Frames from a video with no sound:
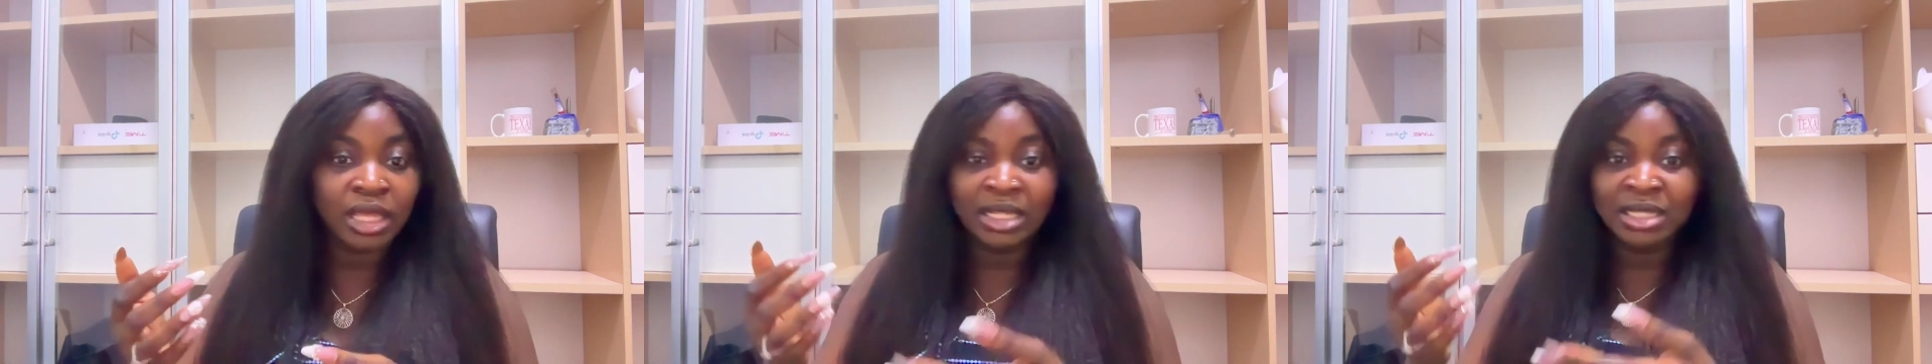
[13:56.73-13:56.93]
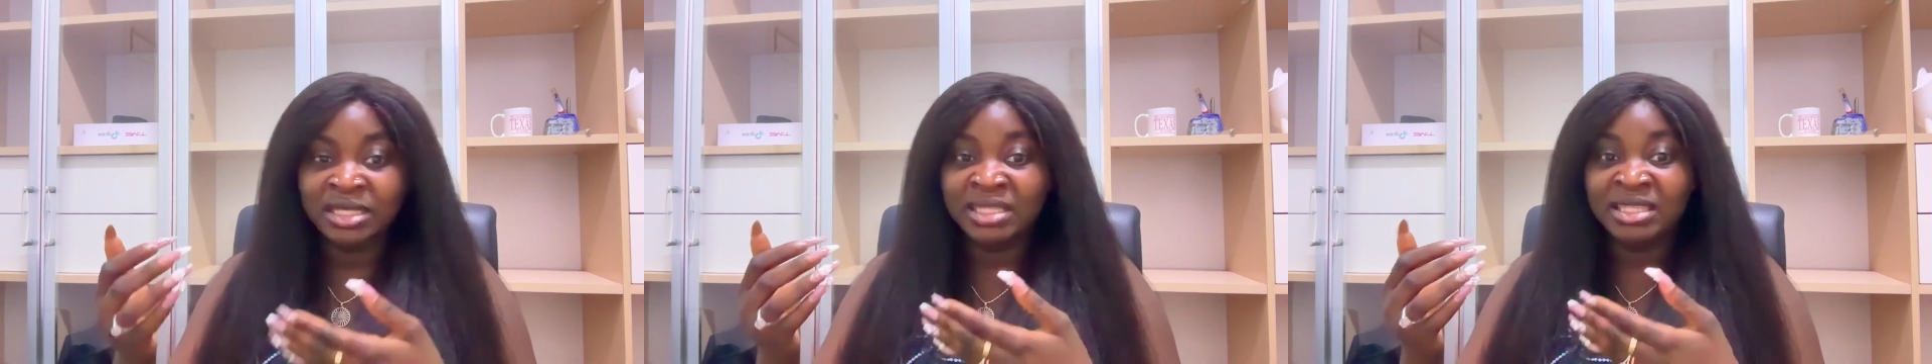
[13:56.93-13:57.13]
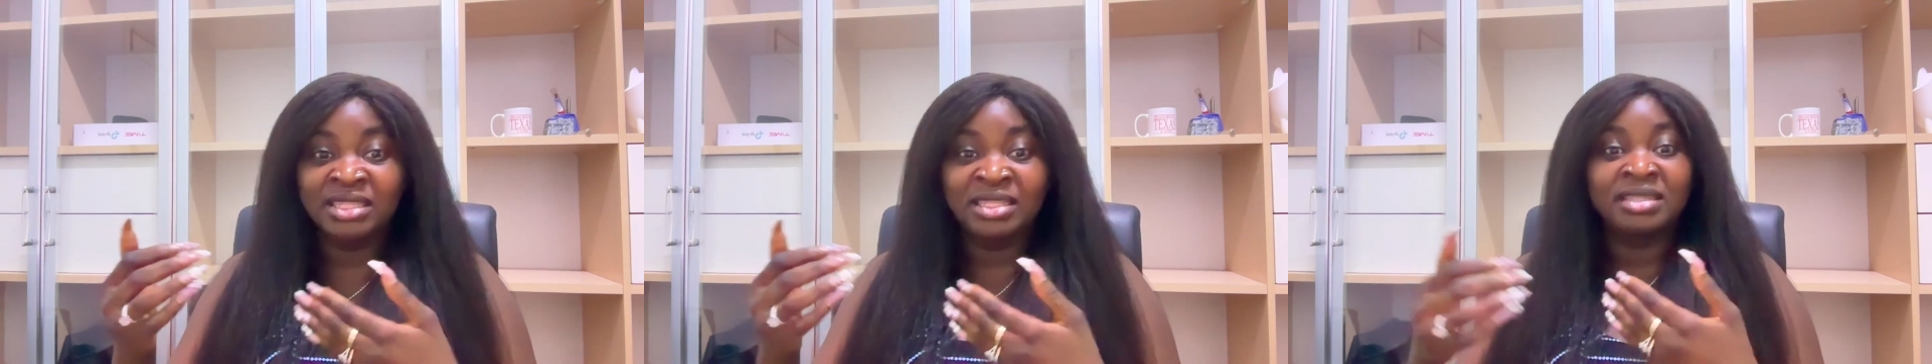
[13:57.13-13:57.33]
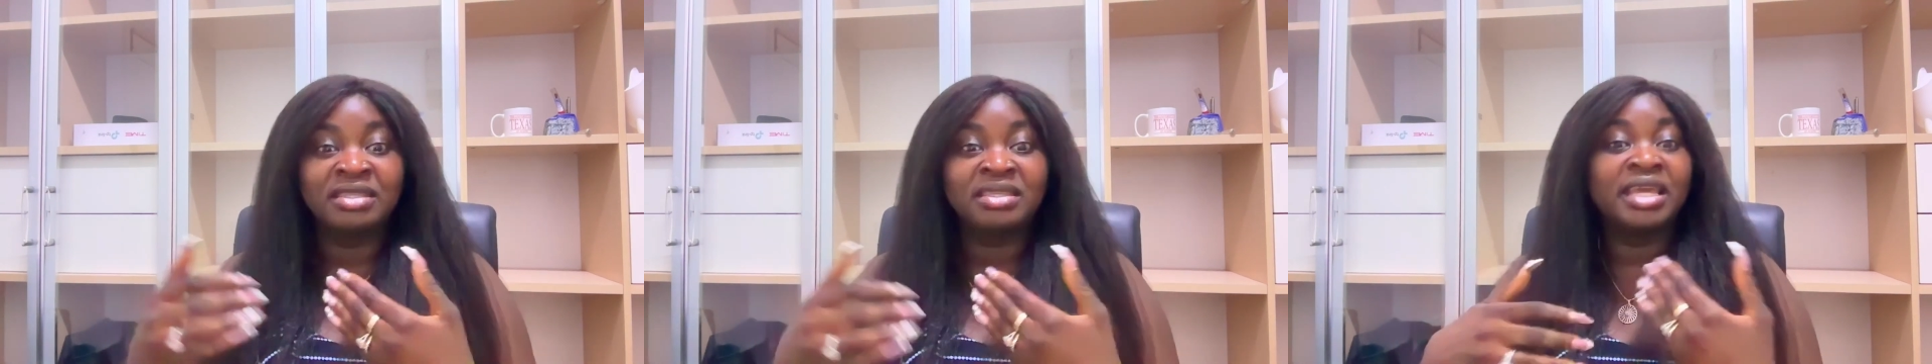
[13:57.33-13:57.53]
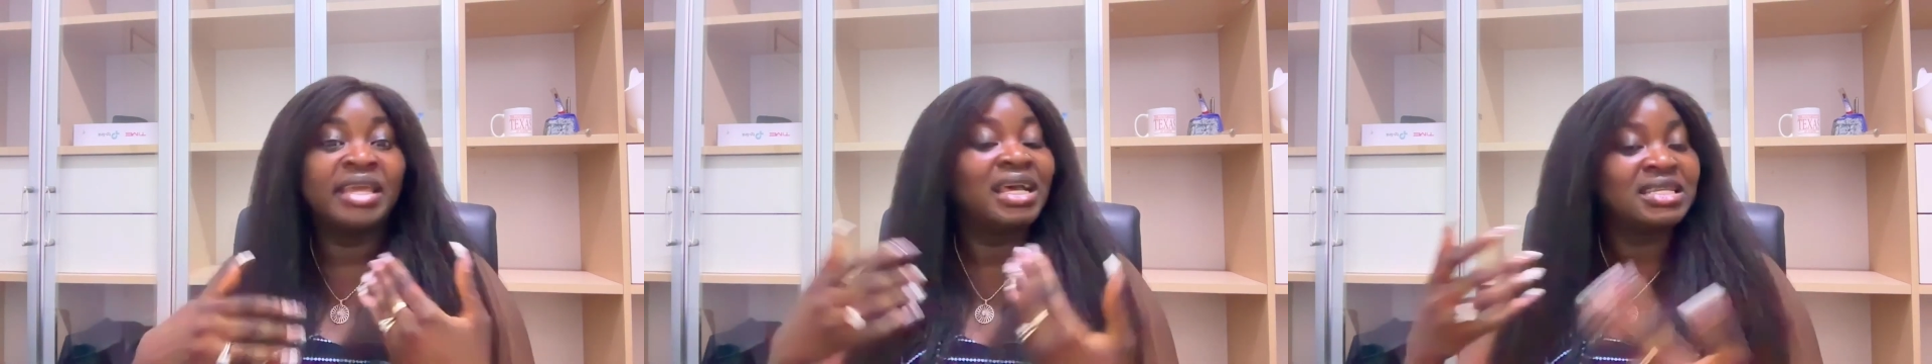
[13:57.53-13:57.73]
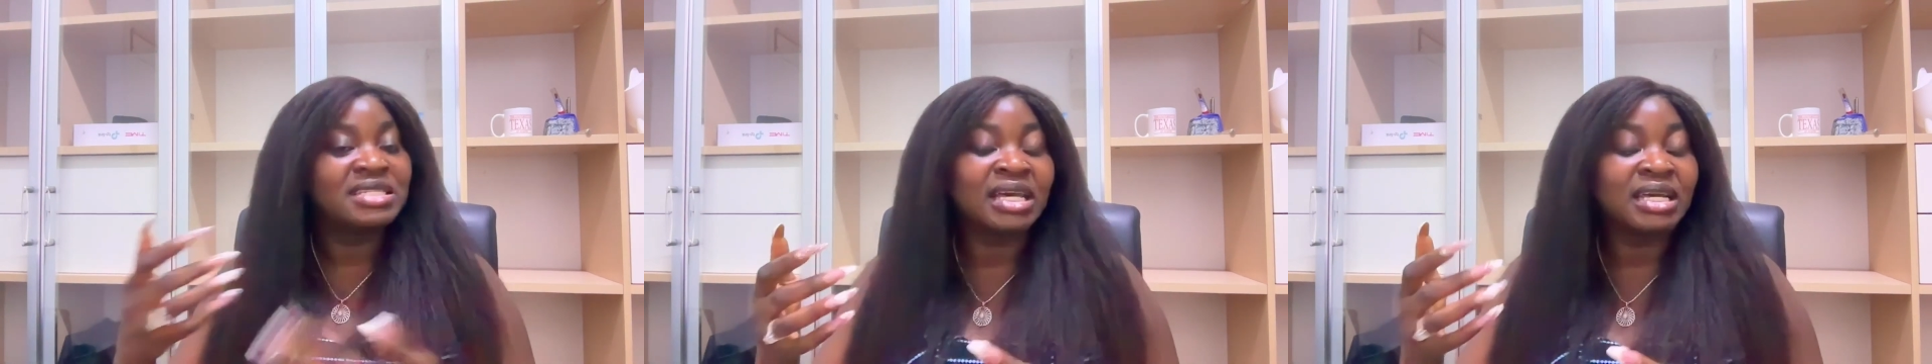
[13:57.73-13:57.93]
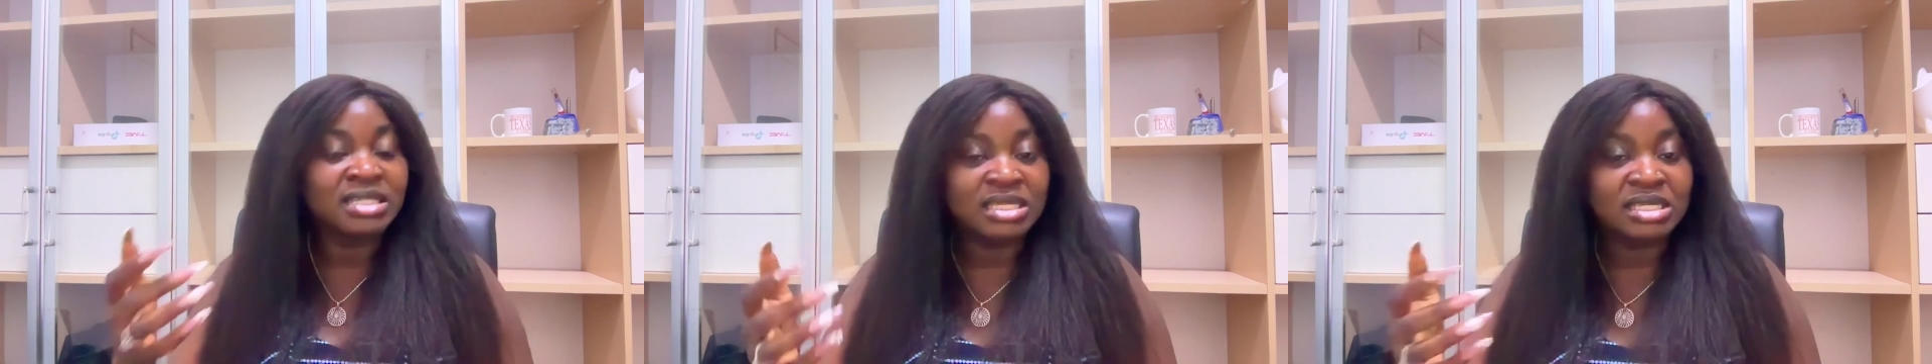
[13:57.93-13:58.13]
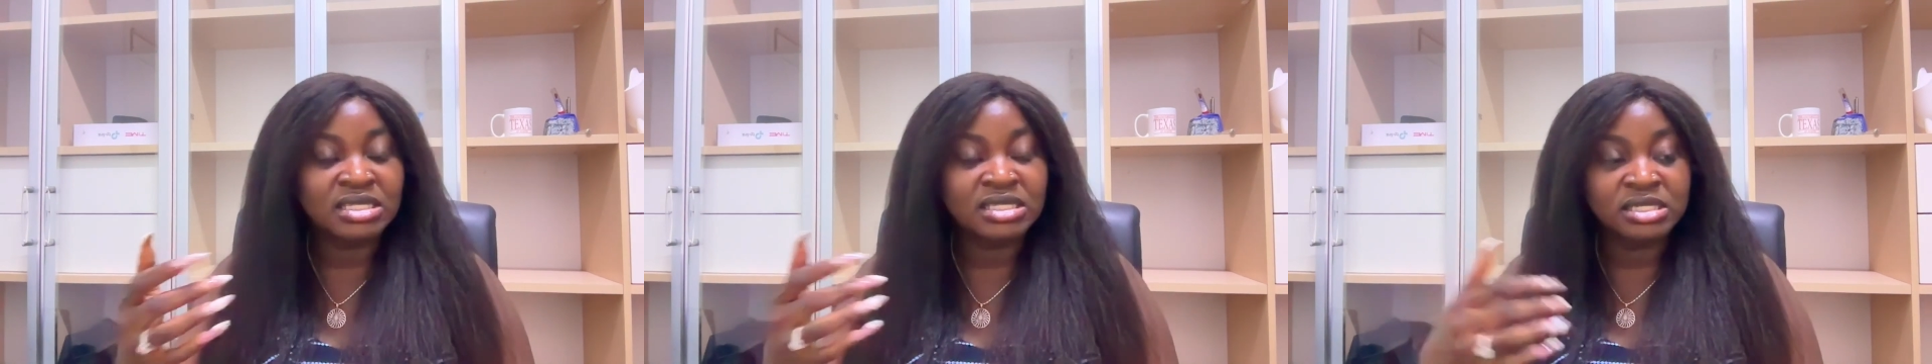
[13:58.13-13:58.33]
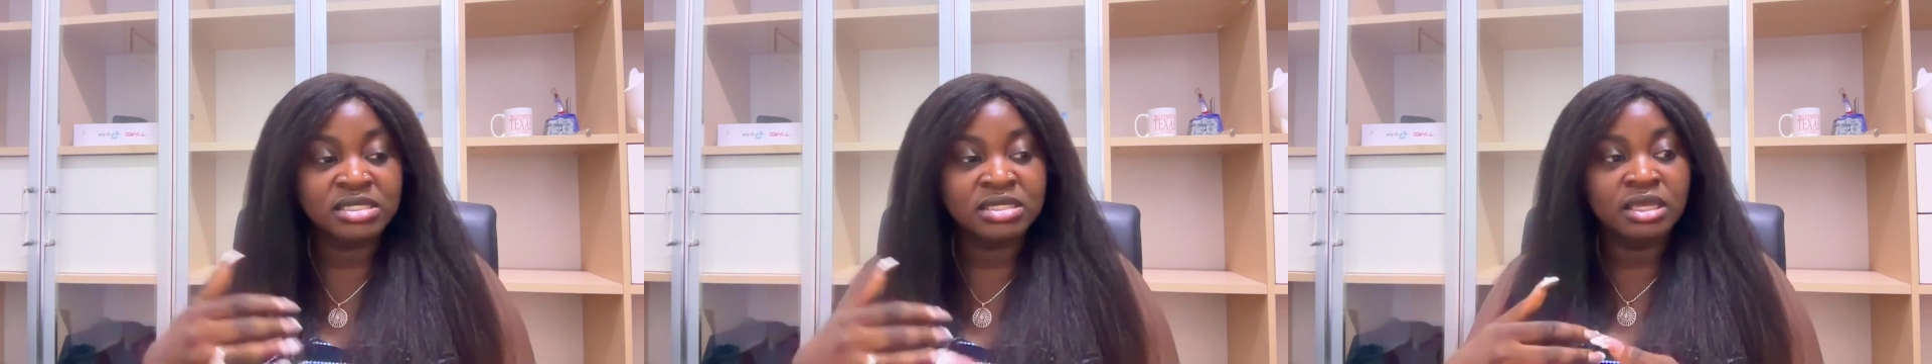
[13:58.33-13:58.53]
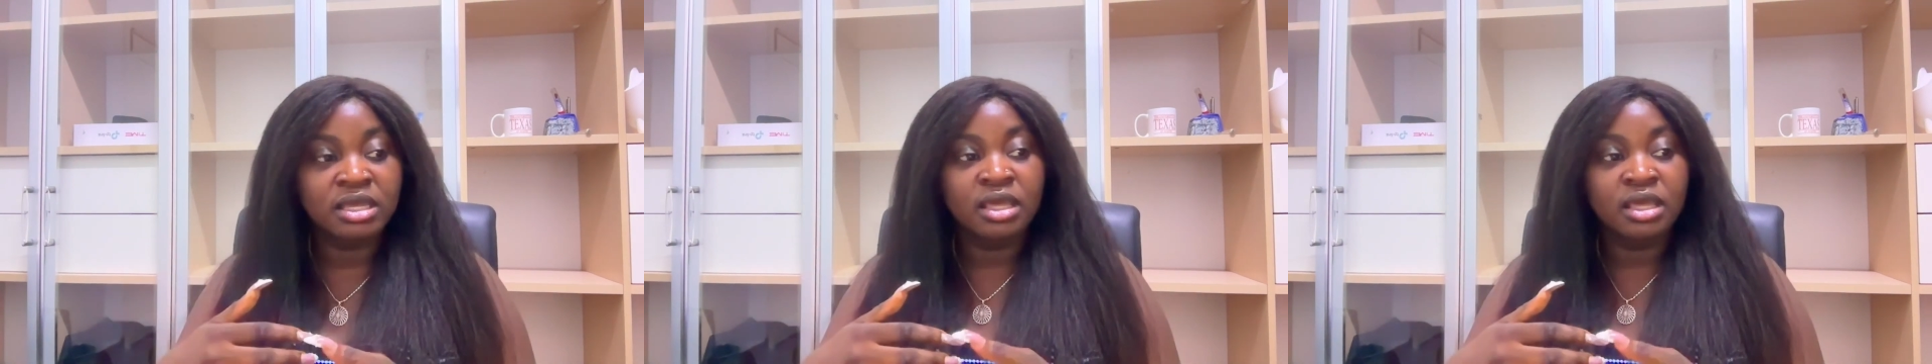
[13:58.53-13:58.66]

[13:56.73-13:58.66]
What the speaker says: And data scientists.